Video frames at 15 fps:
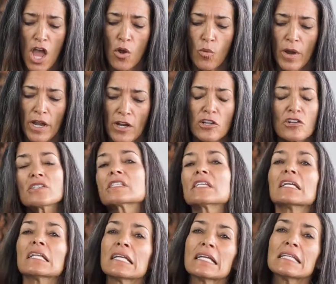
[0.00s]
where your
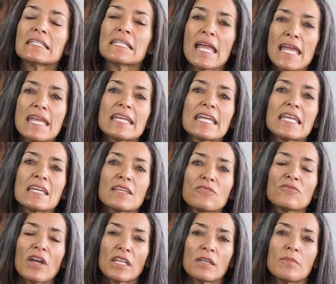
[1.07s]
skin can take in
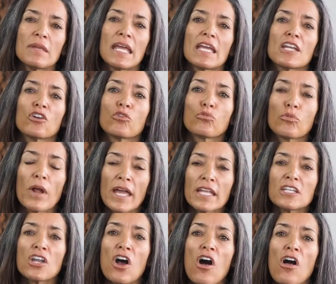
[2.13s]
vitamin A in a
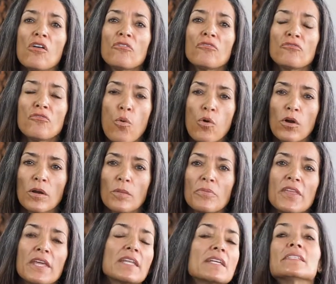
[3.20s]
retinol form
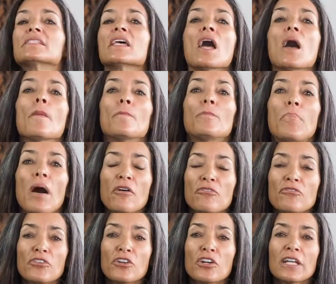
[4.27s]
that is
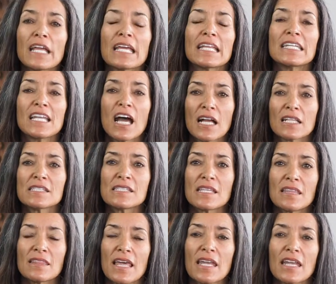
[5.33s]
buffered and
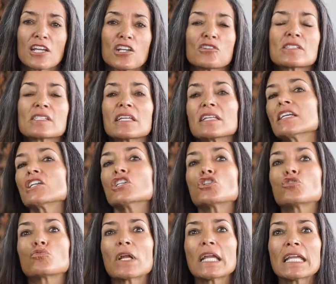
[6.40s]
non-synthetic. Your skin can
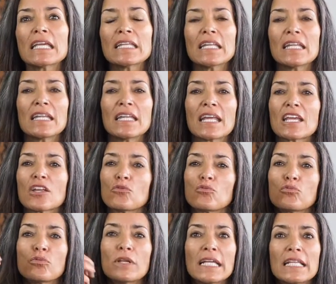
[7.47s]
drink it in and it can
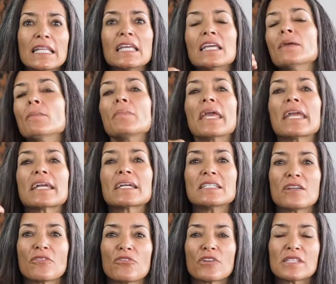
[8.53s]
really make a
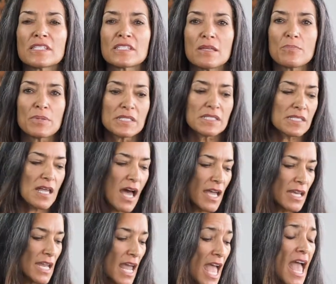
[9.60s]
difference deep inside.